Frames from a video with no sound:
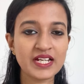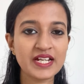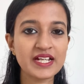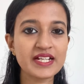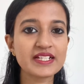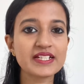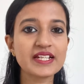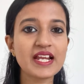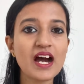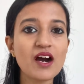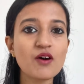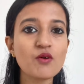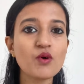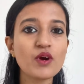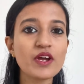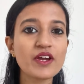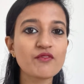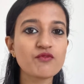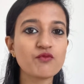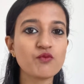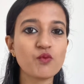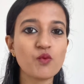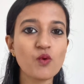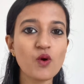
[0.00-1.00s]
Now,
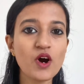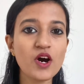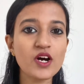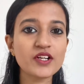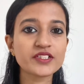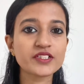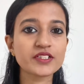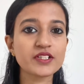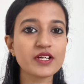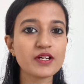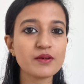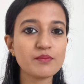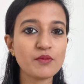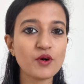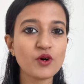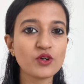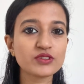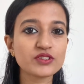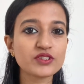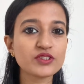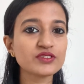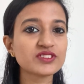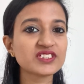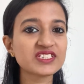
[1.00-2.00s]
if what
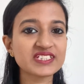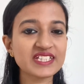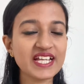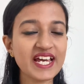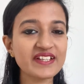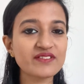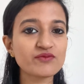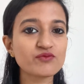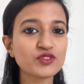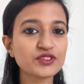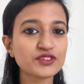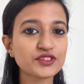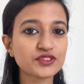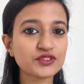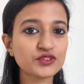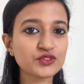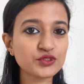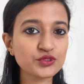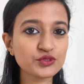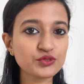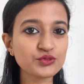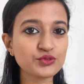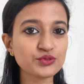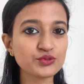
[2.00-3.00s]
Emoto said was
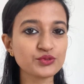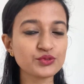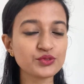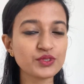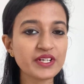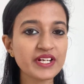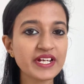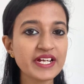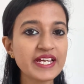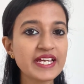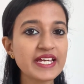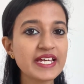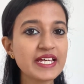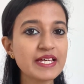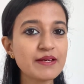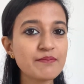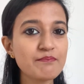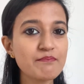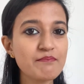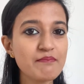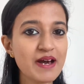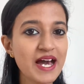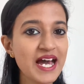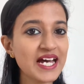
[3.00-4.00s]
true,
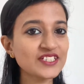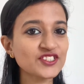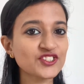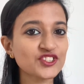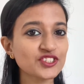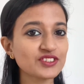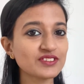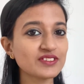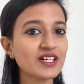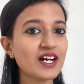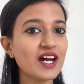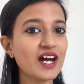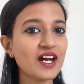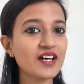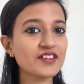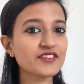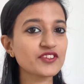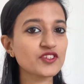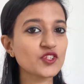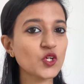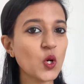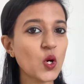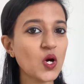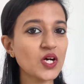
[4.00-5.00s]
imagine
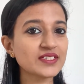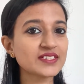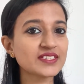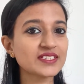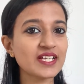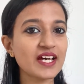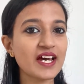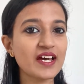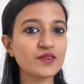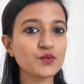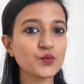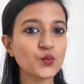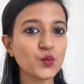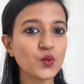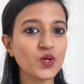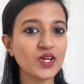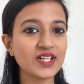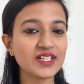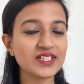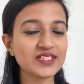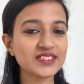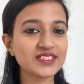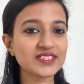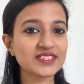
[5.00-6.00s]
our thoughts and
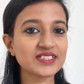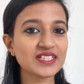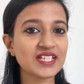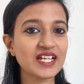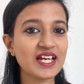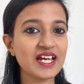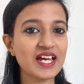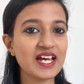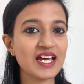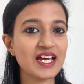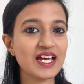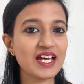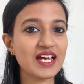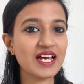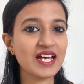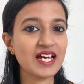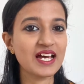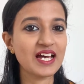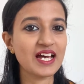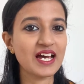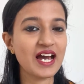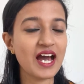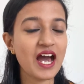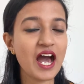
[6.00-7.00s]
words.
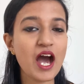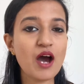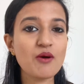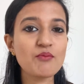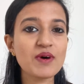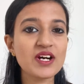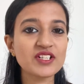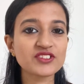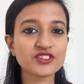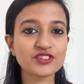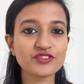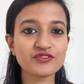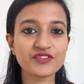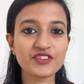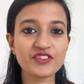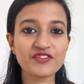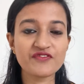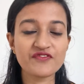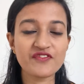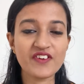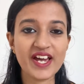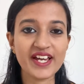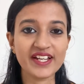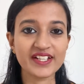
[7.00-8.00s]
How much of
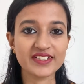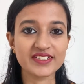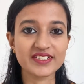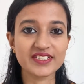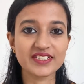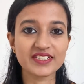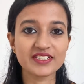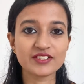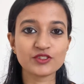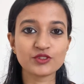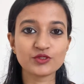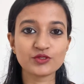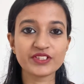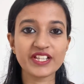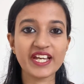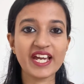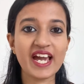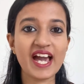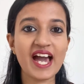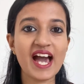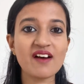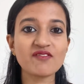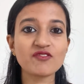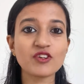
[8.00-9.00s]
effect do they
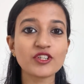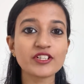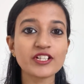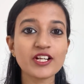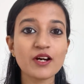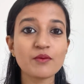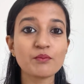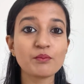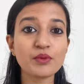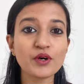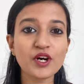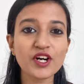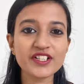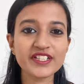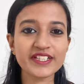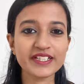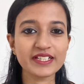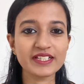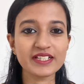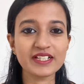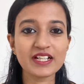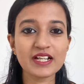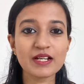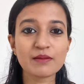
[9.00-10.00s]
have on our
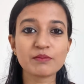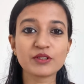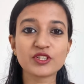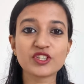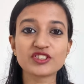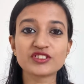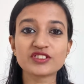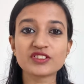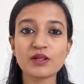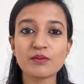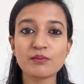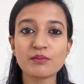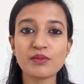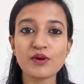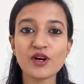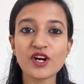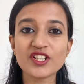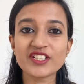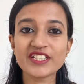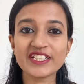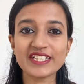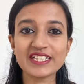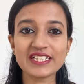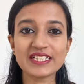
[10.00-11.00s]
body? Because our
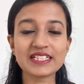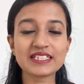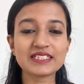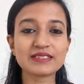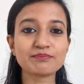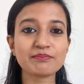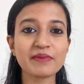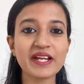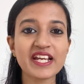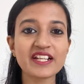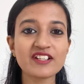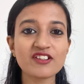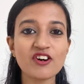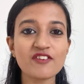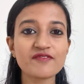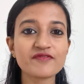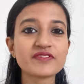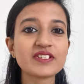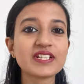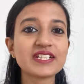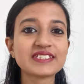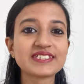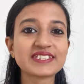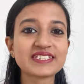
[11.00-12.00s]
body is made
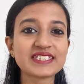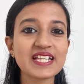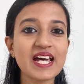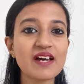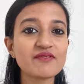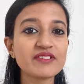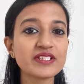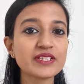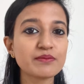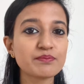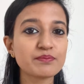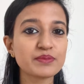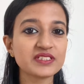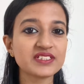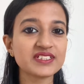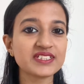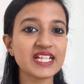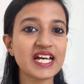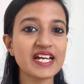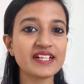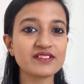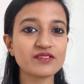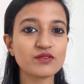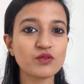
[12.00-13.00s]
of
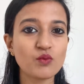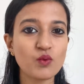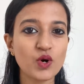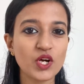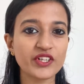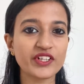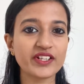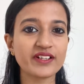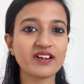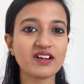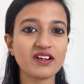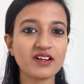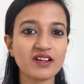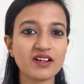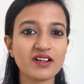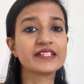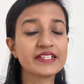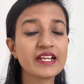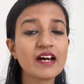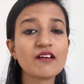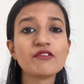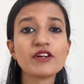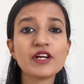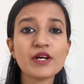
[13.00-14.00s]
70% water.
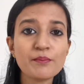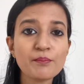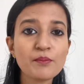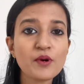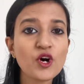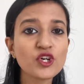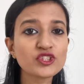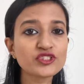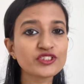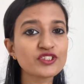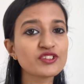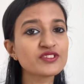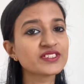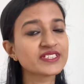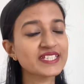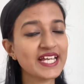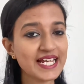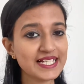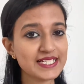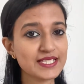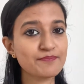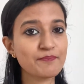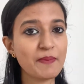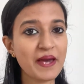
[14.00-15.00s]
Now, Emoto's
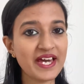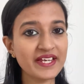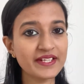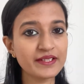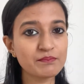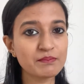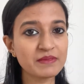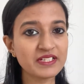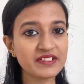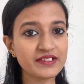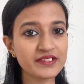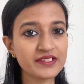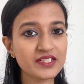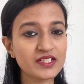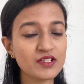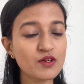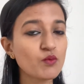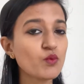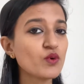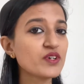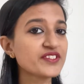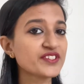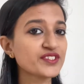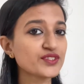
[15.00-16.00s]
experiment
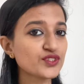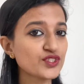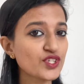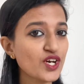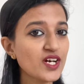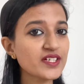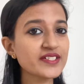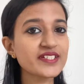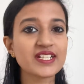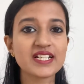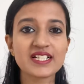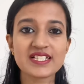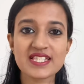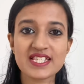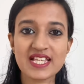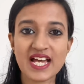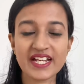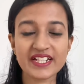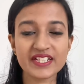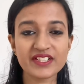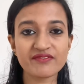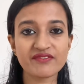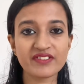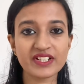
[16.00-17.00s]
was not
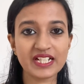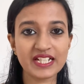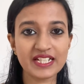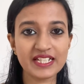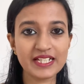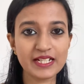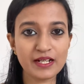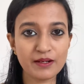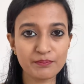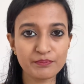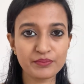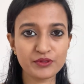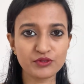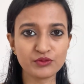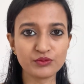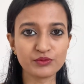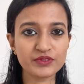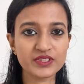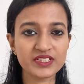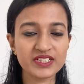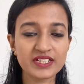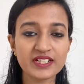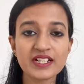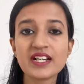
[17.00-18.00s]
scientifically
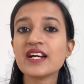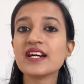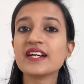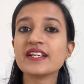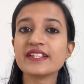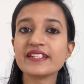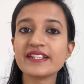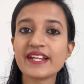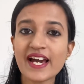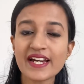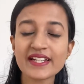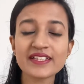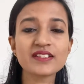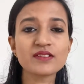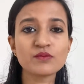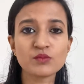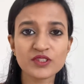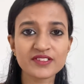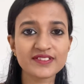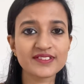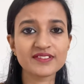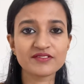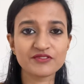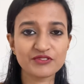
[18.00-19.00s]
approved. Neither
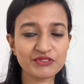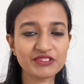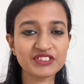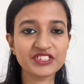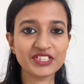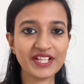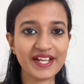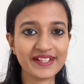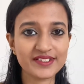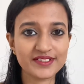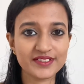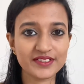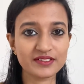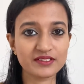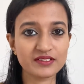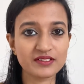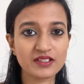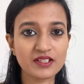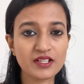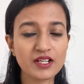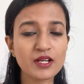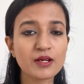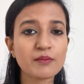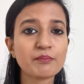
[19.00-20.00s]
was it
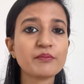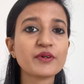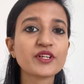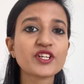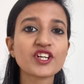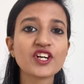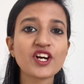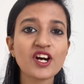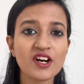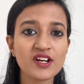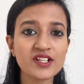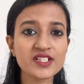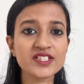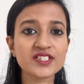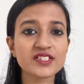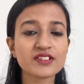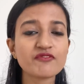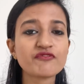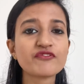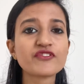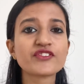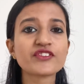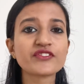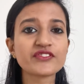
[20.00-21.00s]
rejected. Because
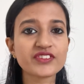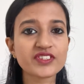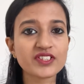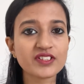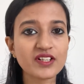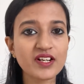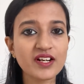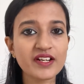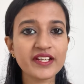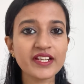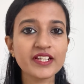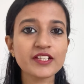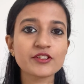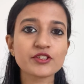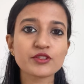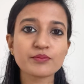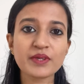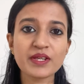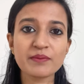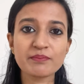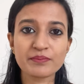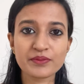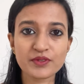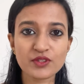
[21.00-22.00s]
for a theory to
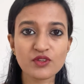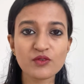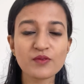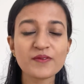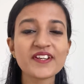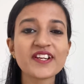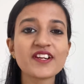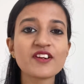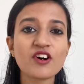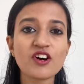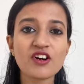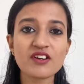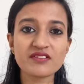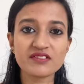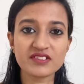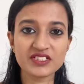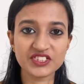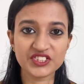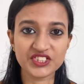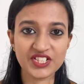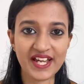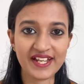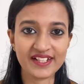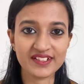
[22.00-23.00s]
be proven or
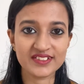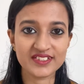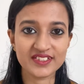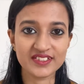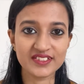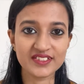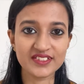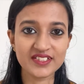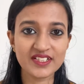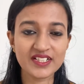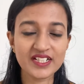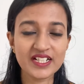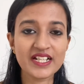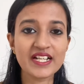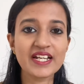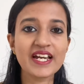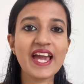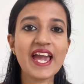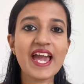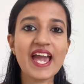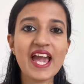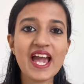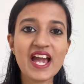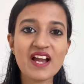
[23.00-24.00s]
rejected,
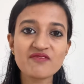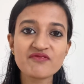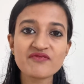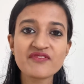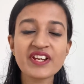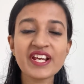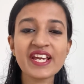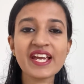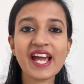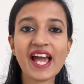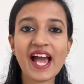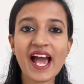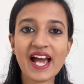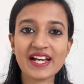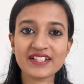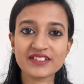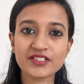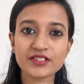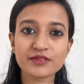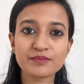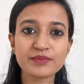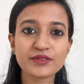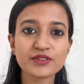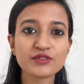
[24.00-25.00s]
every
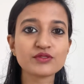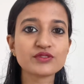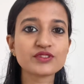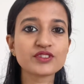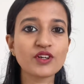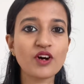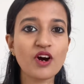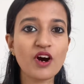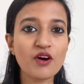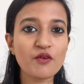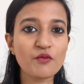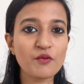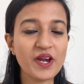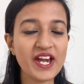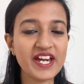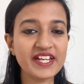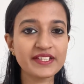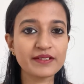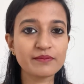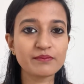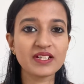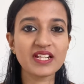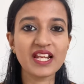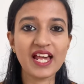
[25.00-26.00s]
attribute or
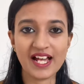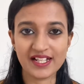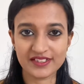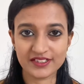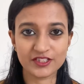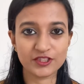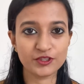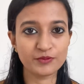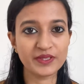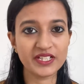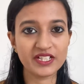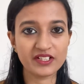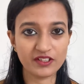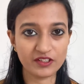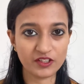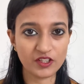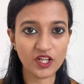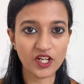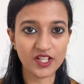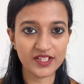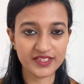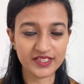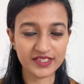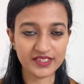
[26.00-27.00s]
variable has to be
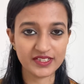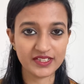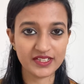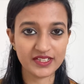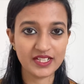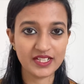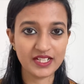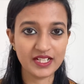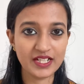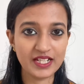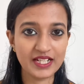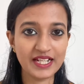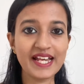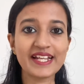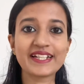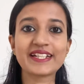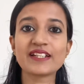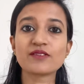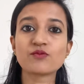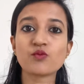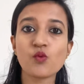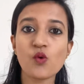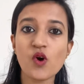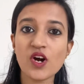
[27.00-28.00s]
recorded. Like
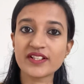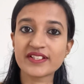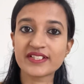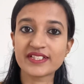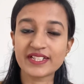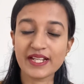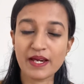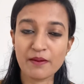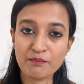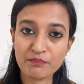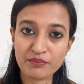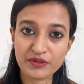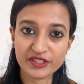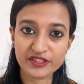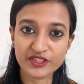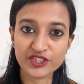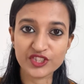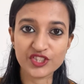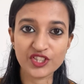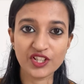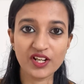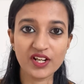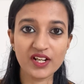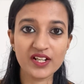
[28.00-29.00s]
at what
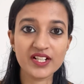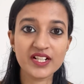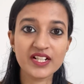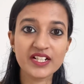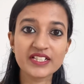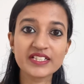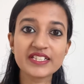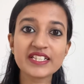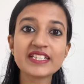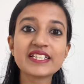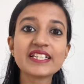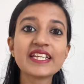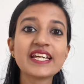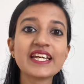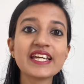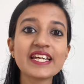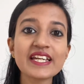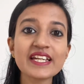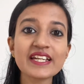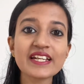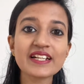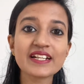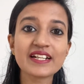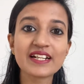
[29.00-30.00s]
temperature did
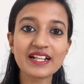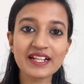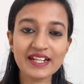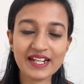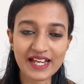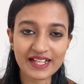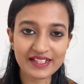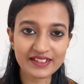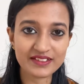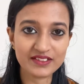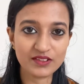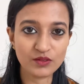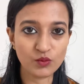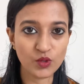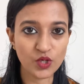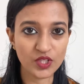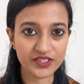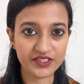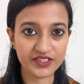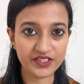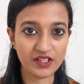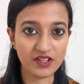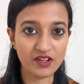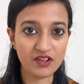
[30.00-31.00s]
he collect the
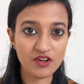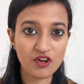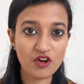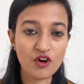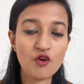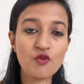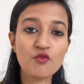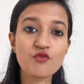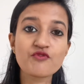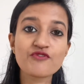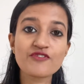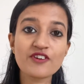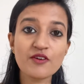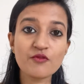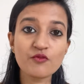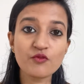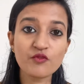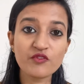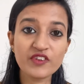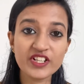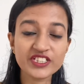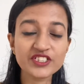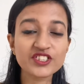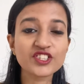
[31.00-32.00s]
water?
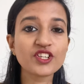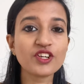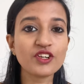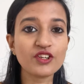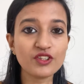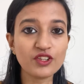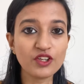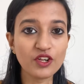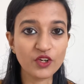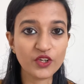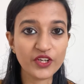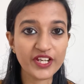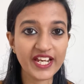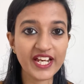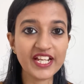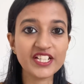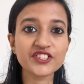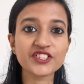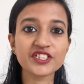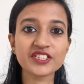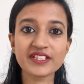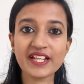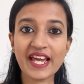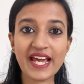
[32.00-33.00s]
From which
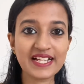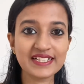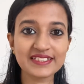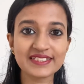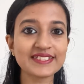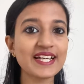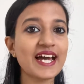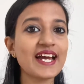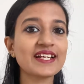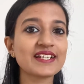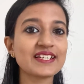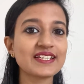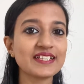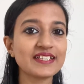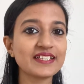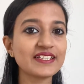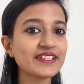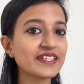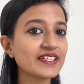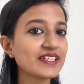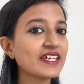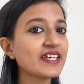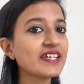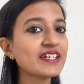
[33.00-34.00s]
location exactly
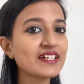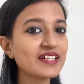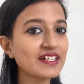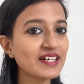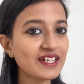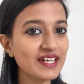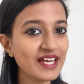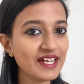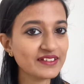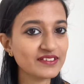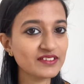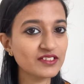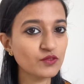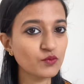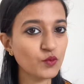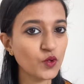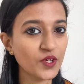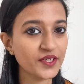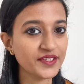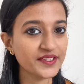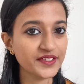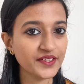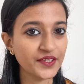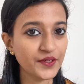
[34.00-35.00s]
did he collect the
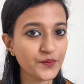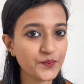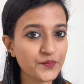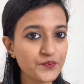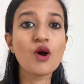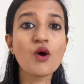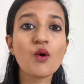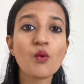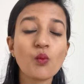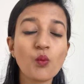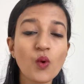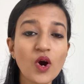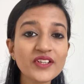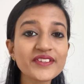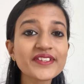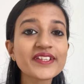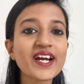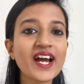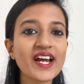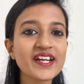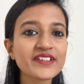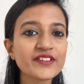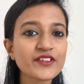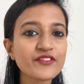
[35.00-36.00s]
water? What
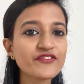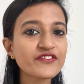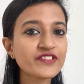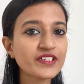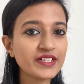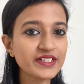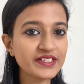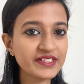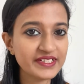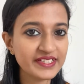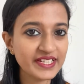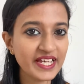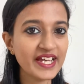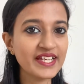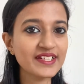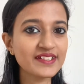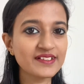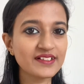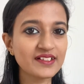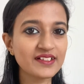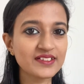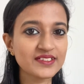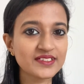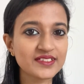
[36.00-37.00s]
kind of
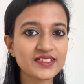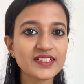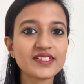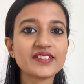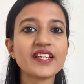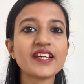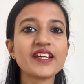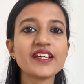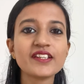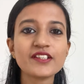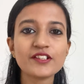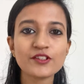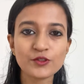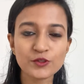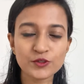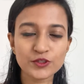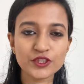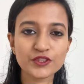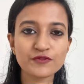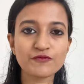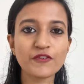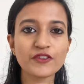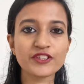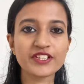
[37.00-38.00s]
containers did he
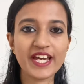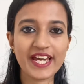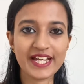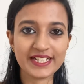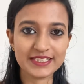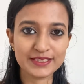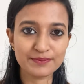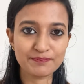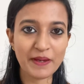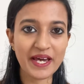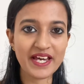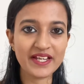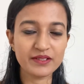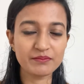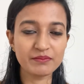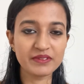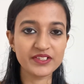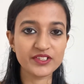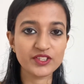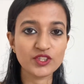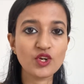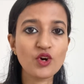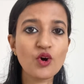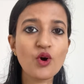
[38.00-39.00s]
use for the
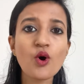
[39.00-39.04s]
experiment?